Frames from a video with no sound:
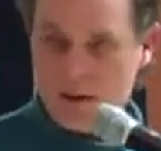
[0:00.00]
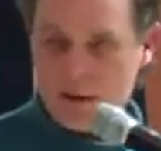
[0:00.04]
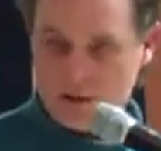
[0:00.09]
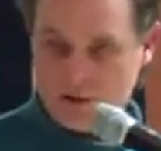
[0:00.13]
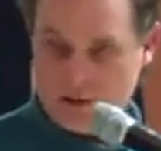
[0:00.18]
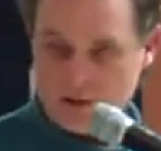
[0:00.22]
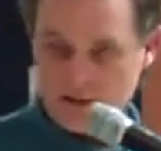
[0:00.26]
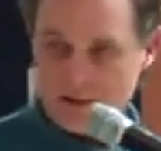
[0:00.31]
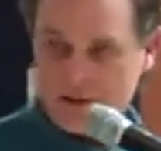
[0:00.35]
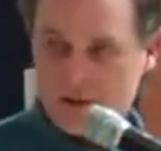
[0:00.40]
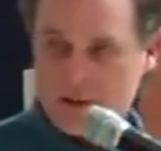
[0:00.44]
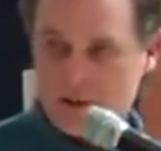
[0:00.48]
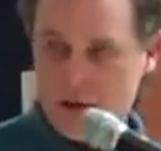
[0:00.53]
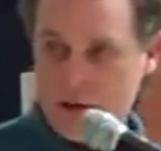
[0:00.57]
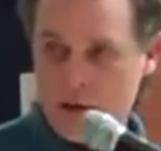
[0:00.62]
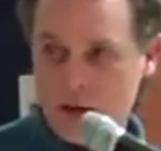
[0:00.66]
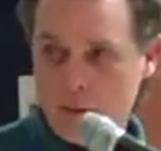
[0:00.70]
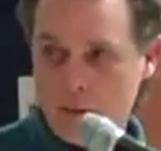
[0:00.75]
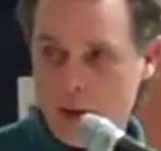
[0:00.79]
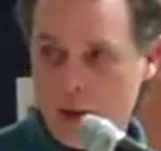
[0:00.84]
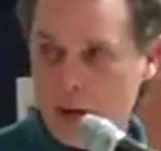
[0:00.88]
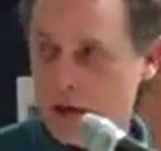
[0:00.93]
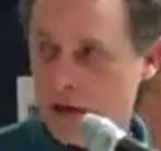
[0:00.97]
This is Santa
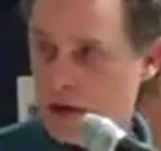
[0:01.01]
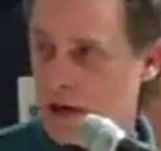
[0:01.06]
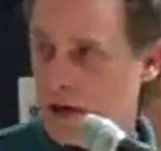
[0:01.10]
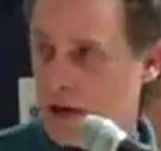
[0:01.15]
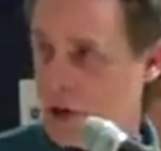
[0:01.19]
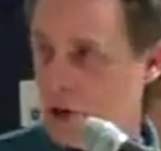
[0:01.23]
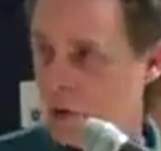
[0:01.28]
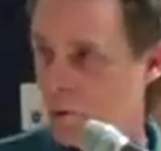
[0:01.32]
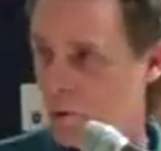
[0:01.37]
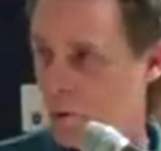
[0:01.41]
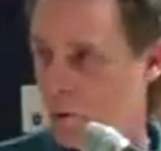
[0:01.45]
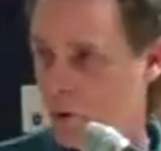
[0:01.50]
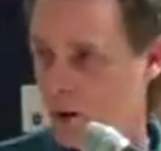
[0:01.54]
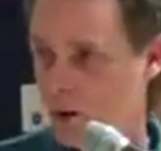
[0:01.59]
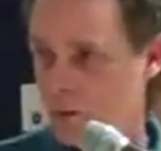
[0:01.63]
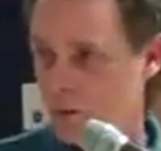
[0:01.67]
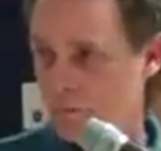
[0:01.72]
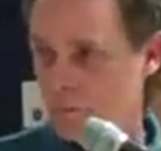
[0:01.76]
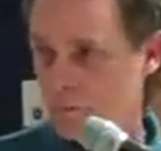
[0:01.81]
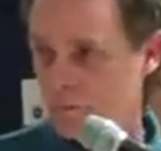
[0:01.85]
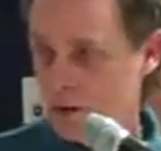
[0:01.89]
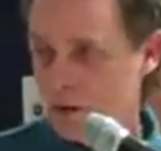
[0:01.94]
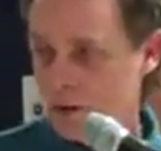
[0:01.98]
Monica Airport.
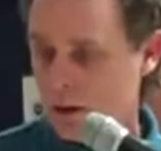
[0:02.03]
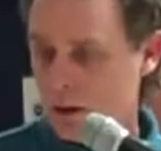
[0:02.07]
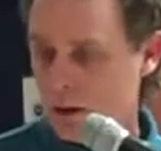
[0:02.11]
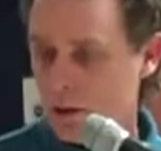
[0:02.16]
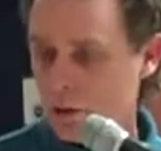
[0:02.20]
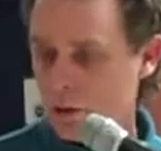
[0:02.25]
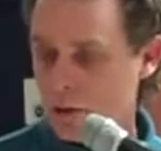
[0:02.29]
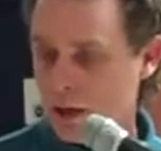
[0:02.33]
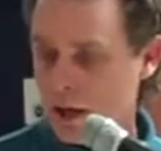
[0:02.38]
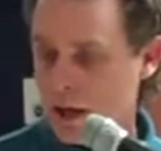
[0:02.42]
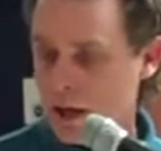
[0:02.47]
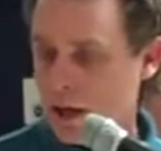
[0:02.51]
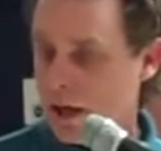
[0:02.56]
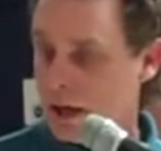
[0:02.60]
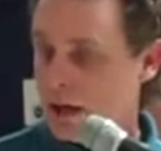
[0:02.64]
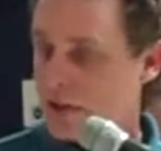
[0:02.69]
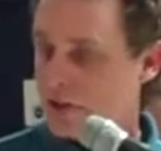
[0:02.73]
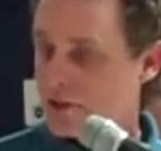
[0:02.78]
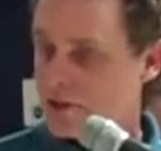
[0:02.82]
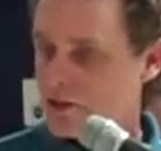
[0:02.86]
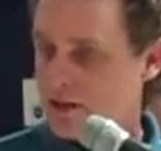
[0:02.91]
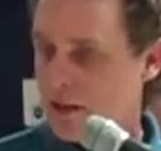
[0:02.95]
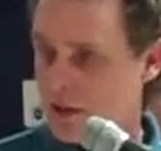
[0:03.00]
Okay, and
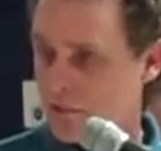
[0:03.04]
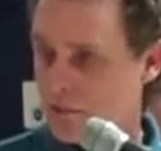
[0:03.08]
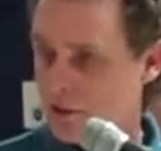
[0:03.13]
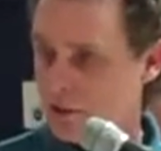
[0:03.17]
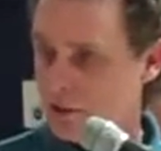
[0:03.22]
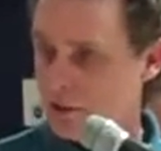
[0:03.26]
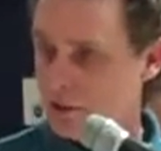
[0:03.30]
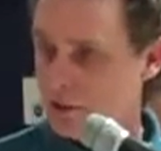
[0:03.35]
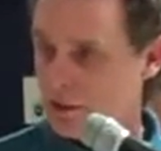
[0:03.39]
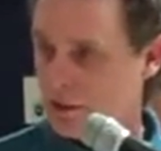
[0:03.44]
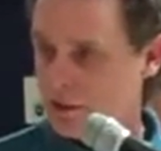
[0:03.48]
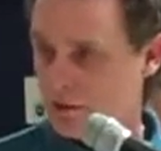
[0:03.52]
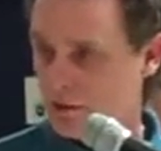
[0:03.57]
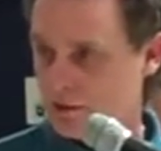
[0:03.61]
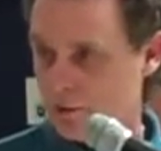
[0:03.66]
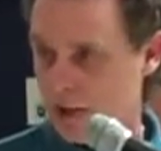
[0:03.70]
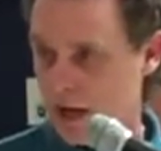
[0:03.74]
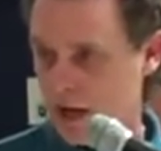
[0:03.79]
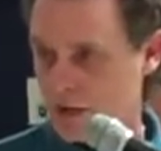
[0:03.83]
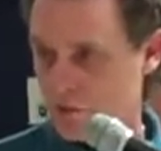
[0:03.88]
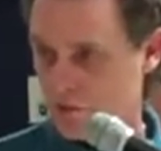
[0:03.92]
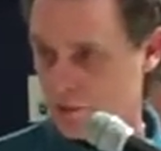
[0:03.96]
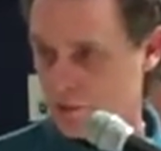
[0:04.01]
it's definitely the
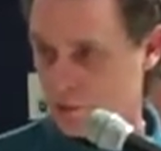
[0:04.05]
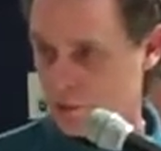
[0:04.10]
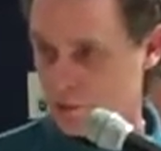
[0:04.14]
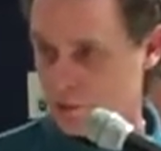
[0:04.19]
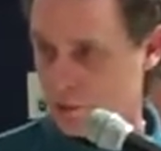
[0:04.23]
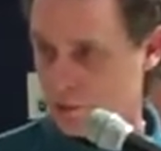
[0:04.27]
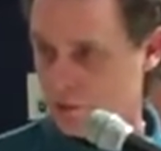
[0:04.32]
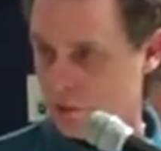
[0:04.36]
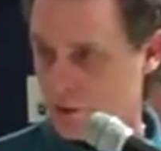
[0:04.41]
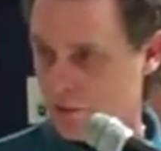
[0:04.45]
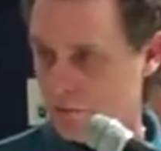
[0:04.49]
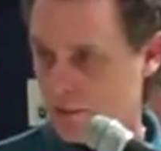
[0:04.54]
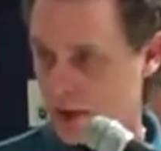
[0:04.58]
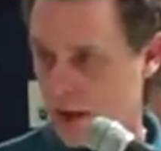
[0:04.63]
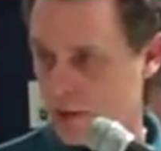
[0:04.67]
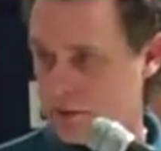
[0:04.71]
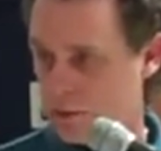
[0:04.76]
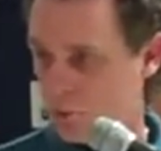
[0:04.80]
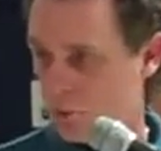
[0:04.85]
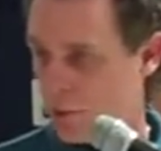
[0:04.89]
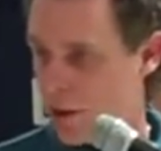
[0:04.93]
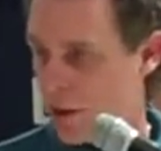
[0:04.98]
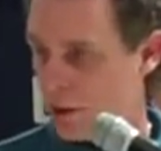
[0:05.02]
flight schools. They've got
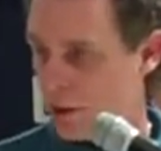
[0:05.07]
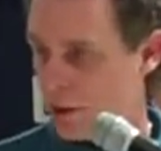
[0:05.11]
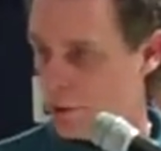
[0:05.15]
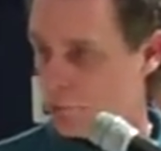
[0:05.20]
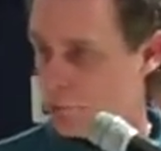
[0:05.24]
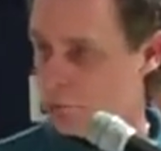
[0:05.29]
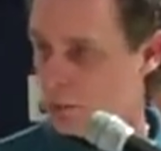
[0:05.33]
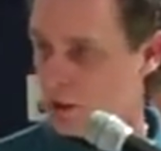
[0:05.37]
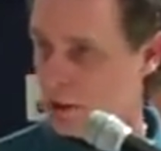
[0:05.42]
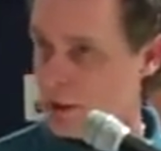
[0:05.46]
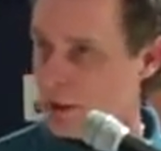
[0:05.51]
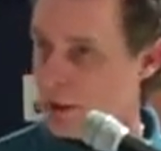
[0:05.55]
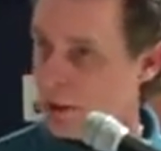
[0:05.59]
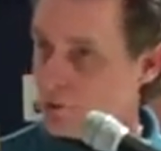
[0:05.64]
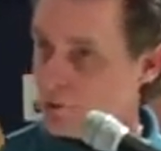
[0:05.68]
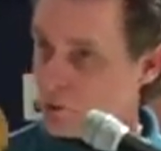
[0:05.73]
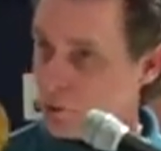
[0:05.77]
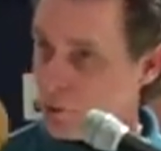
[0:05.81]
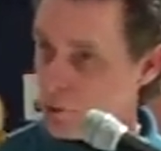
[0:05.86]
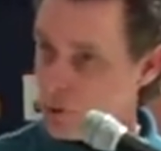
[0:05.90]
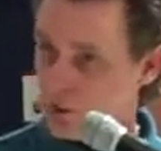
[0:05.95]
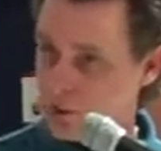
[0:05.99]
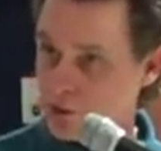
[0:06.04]
the regular planes
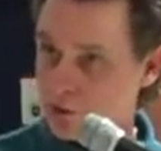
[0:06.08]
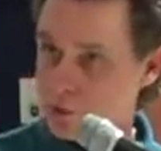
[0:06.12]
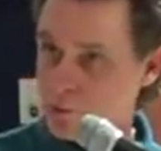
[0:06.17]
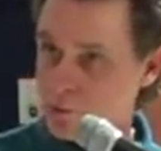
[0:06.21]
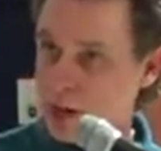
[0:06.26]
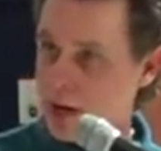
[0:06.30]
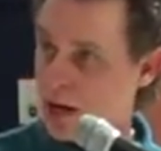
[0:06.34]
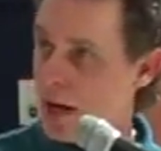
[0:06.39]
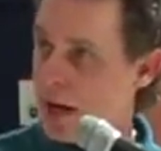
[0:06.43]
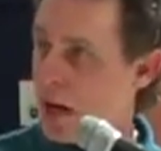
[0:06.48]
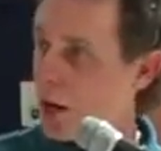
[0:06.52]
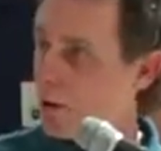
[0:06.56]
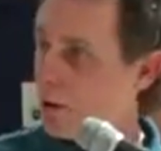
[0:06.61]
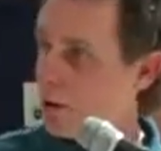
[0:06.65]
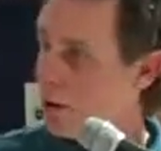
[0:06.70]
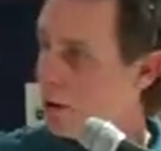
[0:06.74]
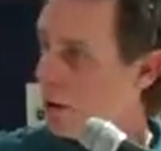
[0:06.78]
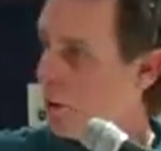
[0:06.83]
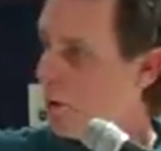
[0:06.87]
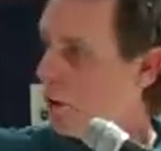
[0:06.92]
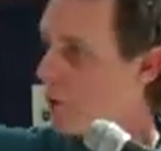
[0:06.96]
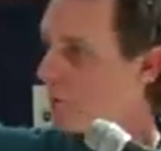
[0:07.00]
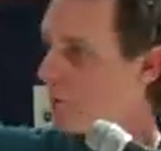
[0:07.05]
going straight out
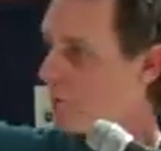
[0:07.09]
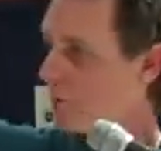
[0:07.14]
and over